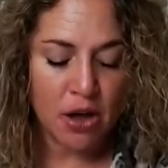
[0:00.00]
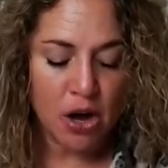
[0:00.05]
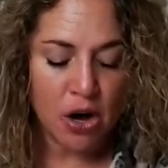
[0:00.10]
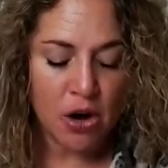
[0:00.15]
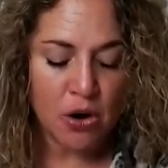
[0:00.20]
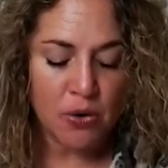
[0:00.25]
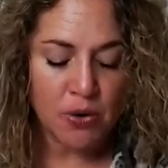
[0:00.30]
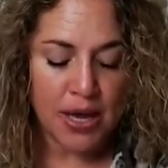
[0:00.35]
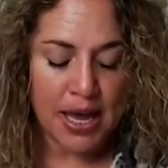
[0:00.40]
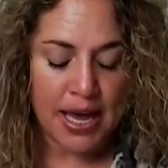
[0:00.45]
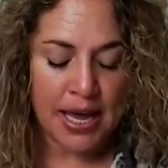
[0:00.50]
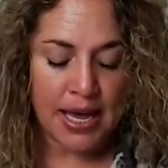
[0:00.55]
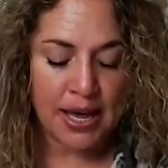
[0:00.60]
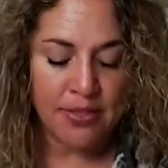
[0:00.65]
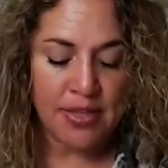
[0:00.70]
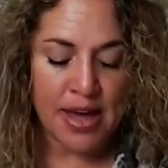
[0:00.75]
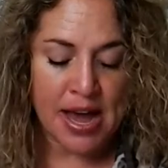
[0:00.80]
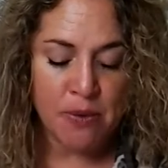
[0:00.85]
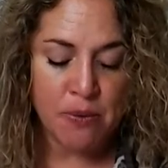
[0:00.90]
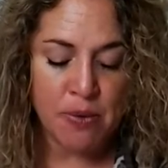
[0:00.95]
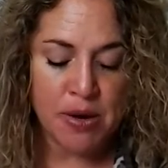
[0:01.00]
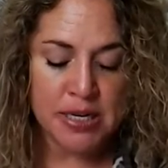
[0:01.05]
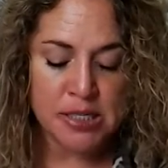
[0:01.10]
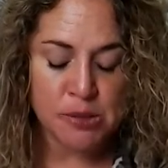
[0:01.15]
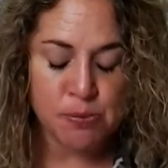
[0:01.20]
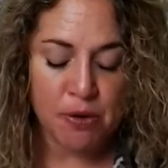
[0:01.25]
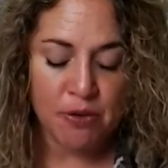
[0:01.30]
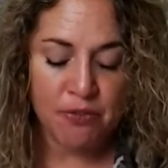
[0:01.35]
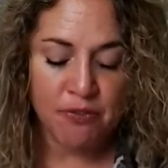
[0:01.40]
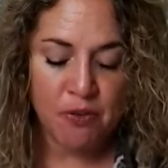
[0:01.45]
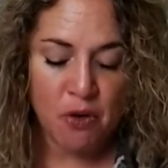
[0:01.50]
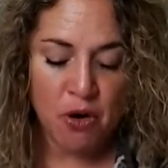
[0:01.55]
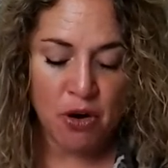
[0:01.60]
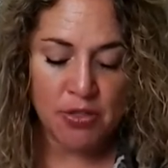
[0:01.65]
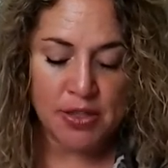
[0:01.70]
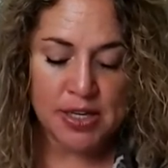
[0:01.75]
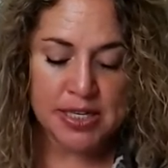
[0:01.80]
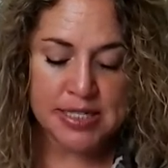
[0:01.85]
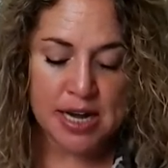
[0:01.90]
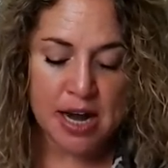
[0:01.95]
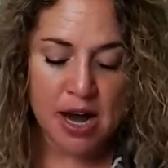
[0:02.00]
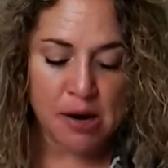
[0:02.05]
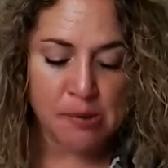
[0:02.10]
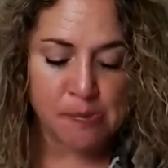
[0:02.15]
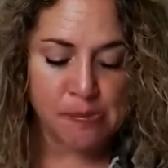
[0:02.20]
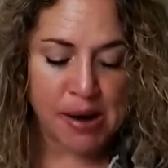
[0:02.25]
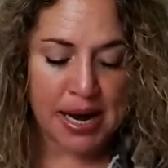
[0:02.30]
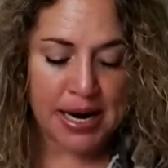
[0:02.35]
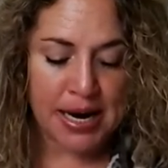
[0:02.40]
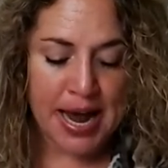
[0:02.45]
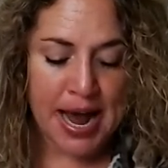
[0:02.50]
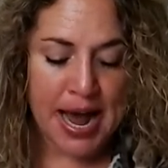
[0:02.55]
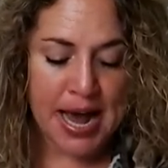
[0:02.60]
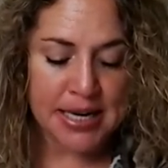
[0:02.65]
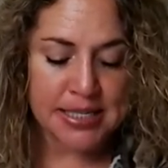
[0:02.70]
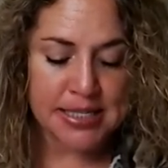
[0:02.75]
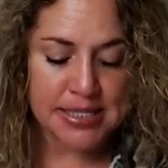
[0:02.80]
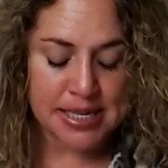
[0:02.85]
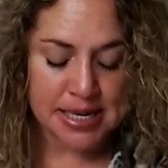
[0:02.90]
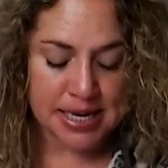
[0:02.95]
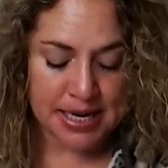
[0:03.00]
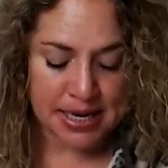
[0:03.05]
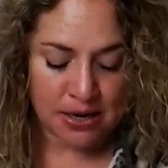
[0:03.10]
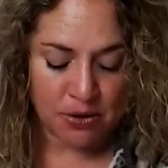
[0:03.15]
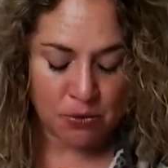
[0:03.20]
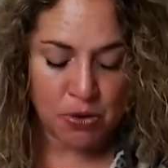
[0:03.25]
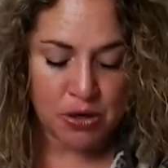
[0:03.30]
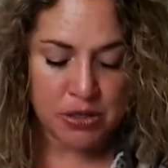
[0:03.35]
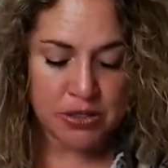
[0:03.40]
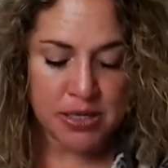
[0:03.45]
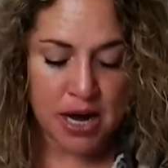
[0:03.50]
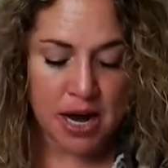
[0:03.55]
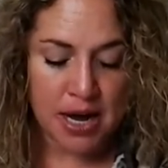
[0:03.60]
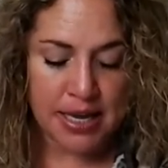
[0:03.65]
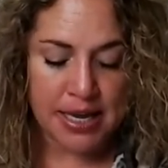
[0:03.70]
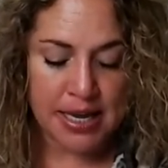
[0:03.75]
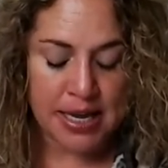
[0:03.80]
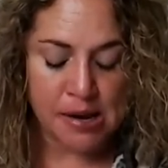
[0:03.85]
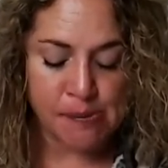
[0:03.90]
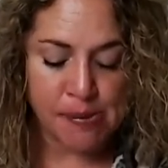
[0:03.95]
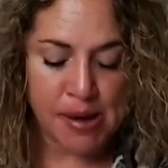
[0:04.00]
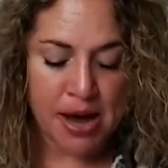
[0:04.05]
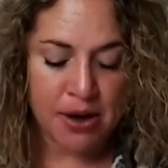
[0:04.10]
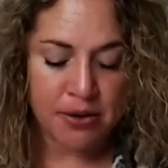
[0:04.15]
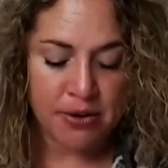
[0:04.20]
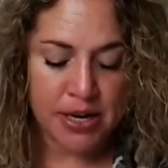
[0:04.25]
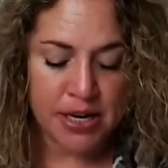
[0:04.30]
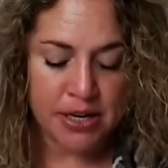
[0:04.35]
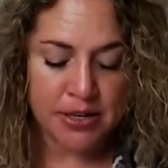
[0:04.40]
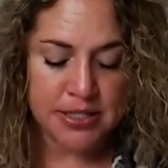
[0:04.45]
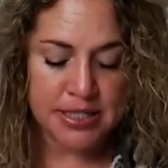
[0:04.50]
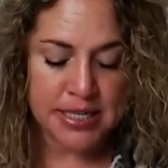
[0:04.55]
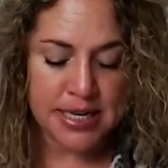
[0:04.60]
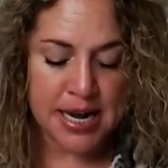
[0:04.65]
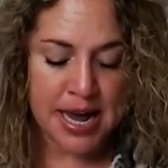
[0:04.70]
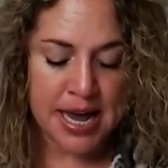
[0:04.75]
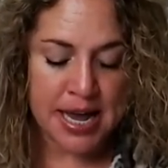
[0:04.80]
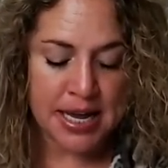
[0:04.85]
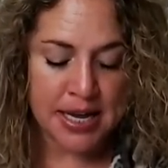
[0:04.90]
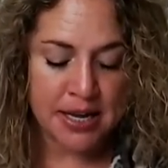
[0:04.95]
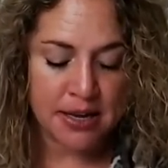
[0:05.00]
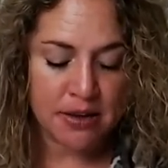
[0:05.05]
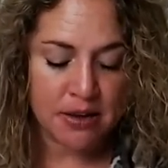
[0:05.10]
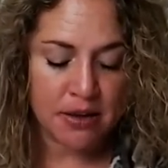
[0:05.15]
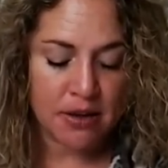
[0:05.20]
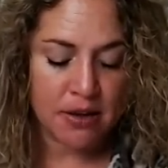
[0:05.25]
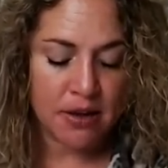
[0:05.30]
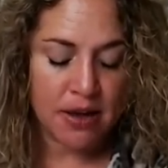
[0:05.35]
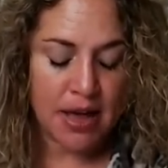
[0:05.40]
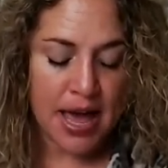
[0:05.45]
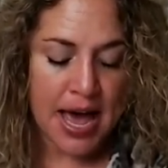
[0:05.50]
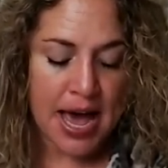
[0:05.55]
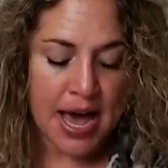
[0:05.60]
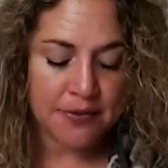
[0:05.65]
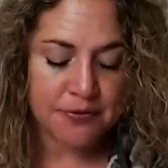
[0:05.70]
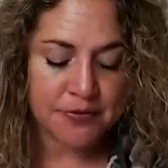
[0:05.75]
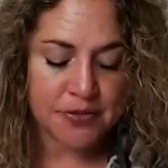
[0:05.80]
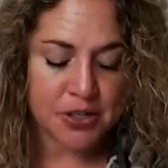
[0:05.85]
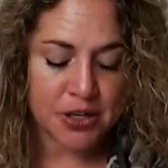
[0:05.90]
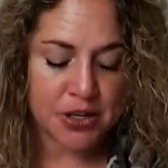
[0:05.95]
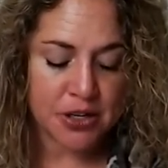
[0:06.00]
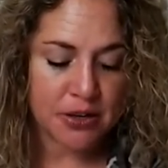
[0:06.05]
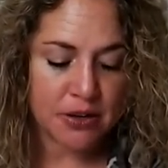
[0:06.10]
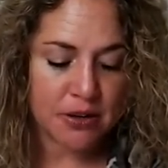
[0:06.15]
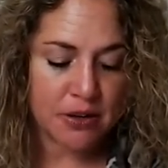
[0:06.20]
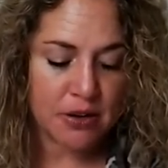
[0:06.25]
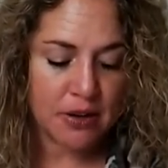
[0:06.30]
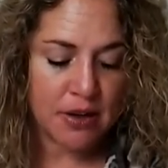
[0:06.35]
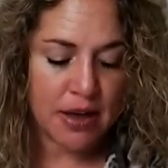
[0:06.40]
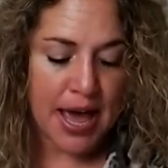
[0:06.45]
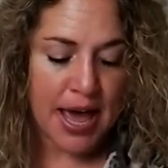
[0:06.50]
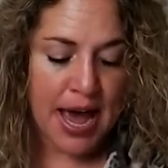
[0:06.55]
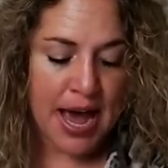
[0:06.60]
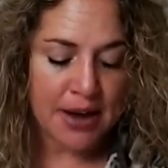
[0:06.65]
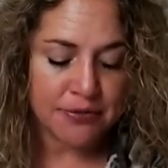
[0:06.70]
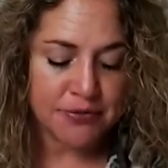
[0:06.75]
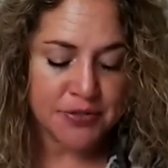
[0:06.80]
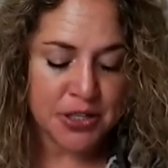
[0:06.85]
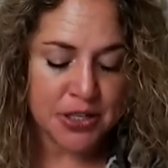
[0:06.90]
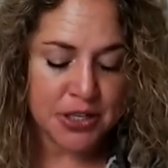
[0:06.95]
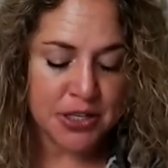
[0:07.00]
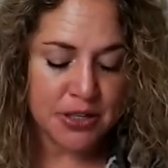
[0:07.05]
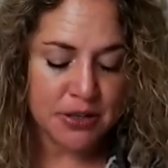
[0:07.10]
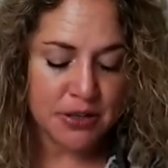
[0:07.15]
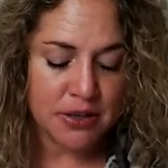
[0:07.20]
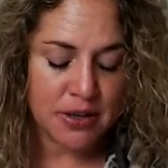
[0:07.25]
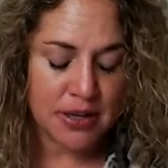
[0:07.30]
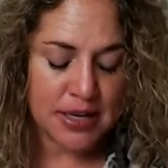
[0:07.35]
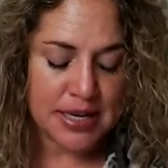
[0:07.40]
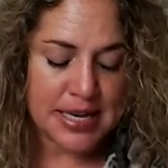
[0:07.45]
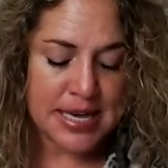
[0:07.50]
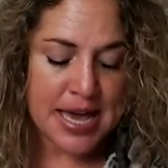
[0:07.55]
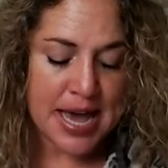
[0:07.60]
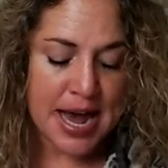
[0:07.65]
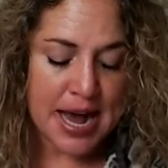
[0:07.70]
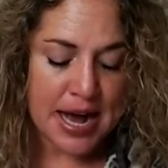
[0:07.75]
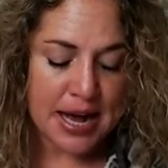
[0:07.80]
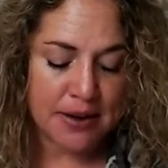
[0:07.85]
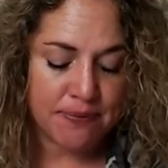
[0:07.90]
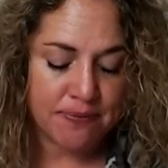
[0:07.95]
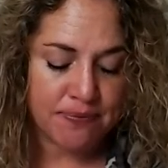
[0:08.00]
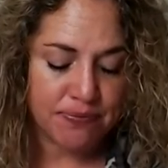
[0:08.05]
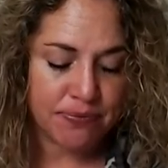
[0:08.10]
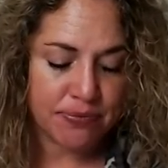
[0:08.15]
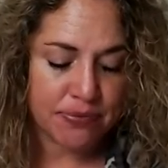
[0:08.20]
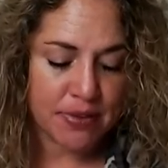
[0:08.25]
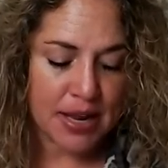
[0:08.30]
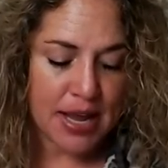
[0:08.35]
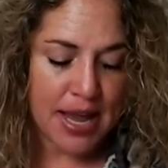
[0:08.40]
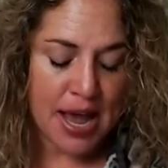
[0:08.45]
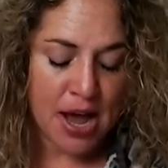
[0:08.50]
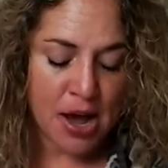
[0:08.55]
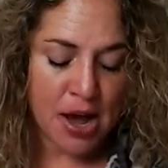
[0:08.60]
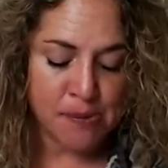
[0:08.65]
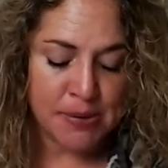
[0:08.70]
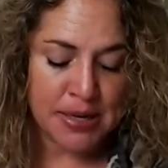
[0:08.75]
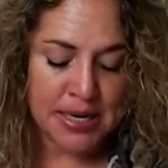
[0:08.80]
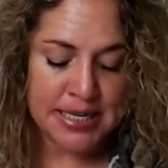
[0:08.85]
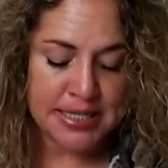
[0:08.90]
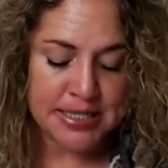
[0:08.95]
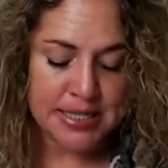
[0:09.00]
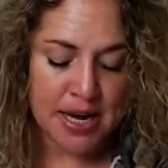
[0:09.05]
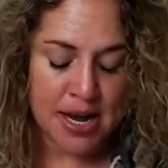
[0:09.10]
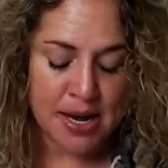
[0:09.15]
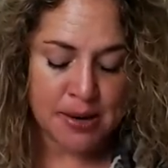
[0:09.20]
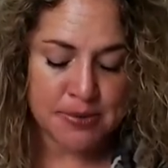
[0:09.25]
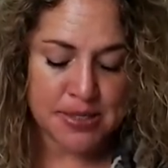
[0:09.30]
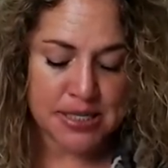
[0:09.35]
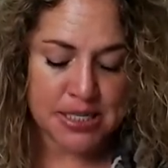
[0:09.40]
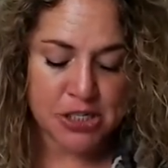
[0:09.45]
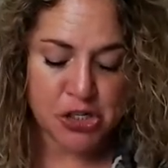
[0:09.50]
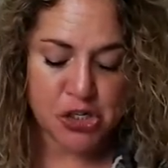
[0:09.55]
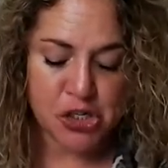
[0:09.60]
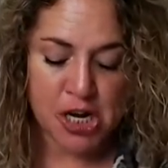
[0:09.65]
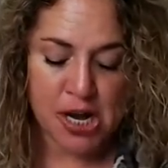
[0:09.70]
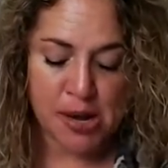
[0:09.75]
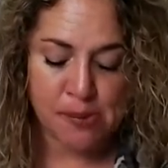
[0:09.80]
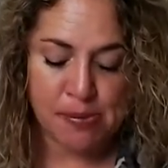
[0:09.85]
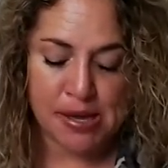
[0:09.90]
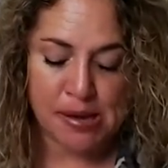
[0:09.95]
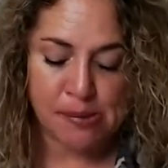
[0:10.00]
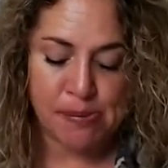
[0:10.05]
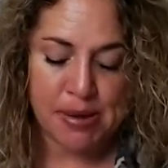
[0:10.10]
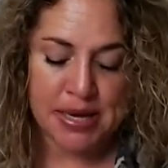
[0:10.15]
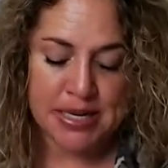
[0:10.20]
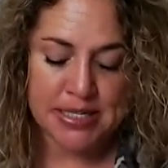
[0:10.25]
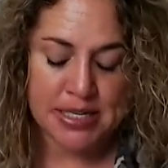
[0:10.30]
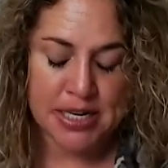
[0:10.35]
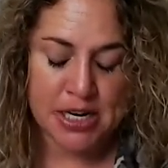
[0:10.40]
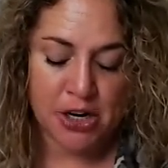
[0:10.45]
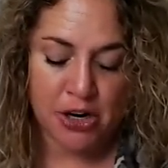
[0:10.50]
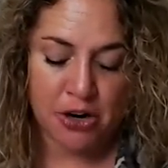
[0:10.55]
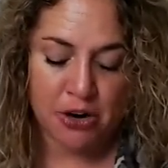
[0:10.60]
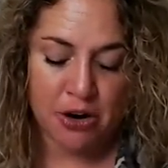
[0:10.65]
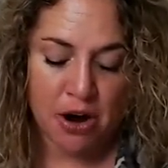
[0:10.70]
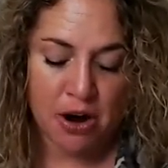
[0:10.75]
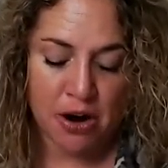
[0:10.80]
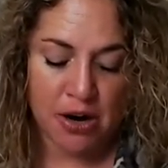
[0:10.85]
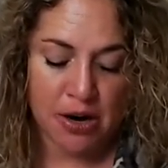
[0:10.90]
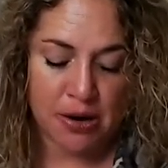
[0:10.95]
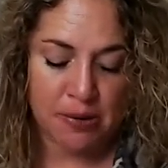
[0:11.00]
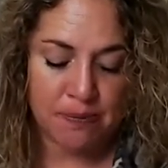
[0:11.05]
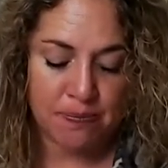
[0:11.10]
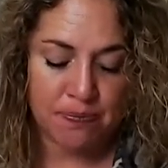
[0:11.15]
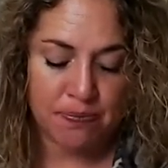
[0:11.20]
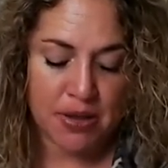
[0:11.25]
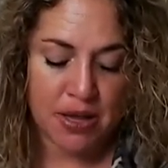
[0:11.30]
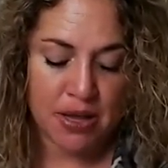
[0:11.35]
Okay, that was before the dog bite accident we're talking about here today. After. After? Yeah, how many times has Chubby bitten your arm?